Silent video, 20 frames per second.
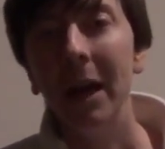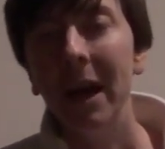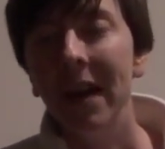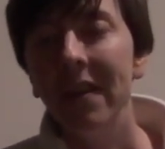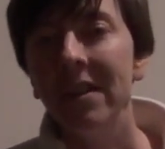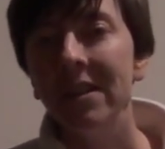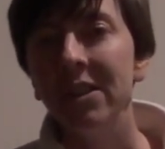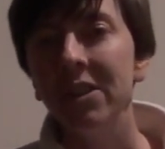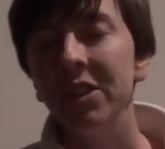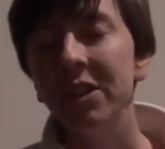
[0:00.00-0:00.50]

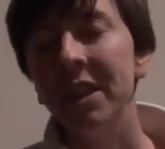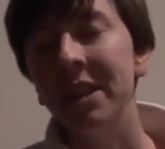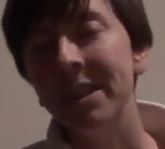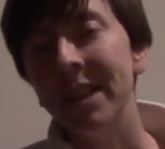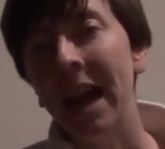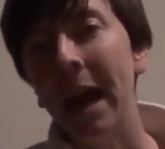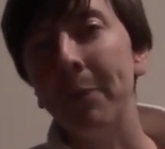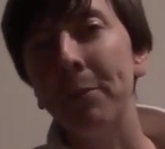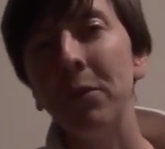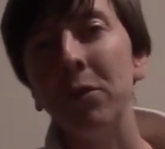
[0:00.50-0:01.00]
This is just
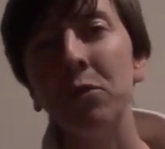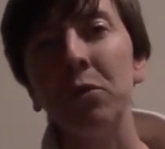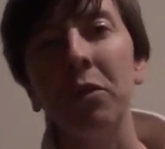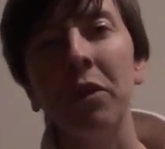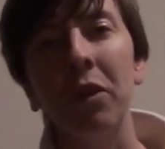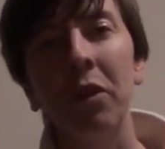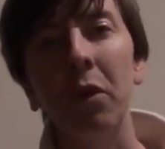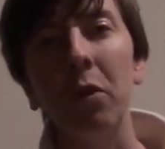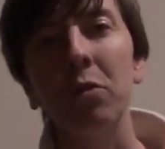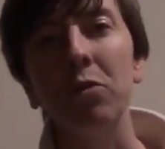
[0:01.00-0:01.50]
adapted so that
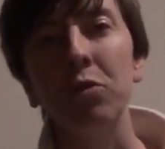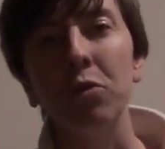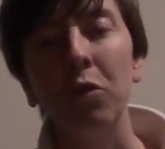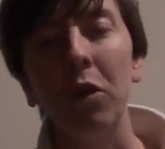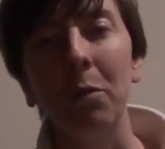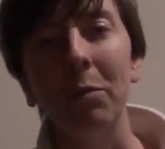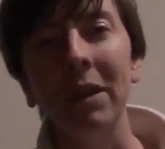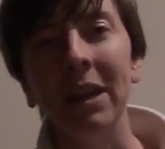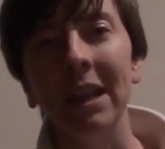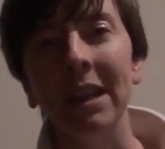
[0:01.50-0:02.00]
those who are
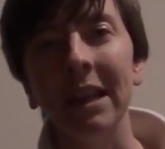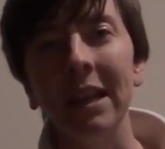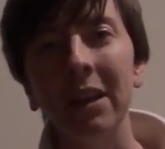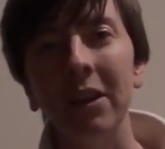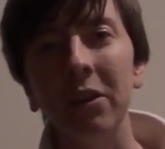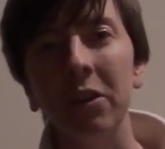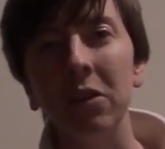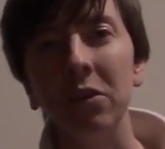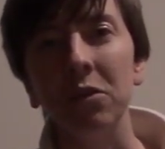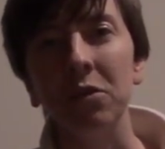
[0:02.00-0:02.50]
beginning can
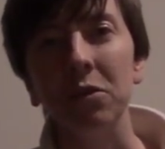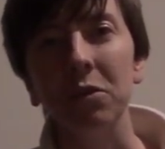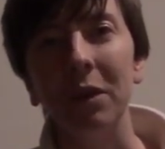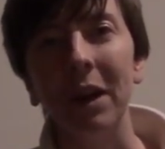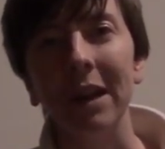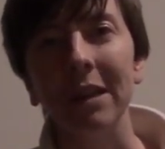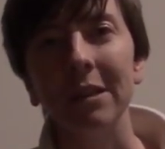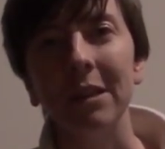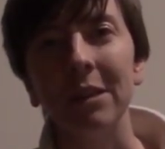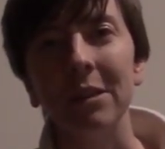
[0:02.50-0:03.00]
also
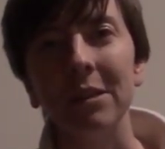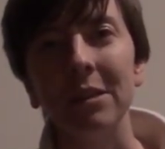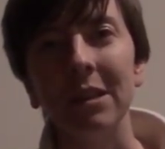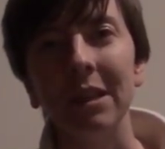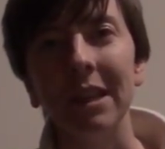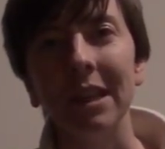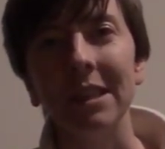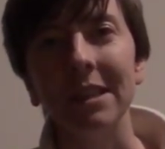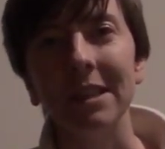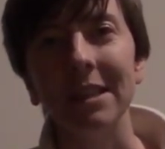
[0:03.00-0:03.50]
access the
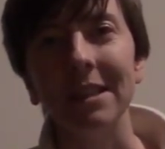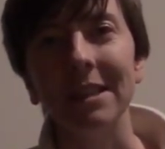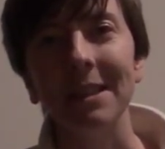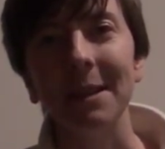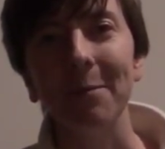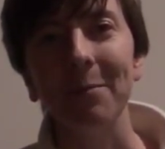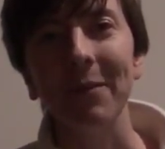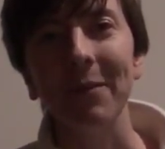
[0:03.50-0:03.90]
lessons.